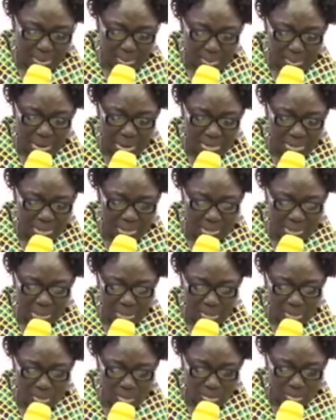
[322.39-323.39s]
But
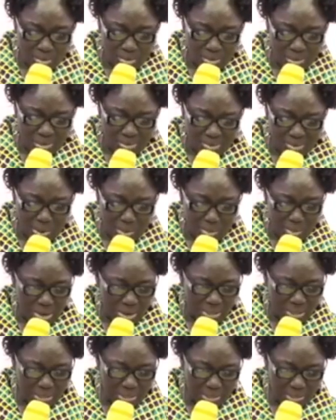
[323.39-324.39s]
that shows you just how much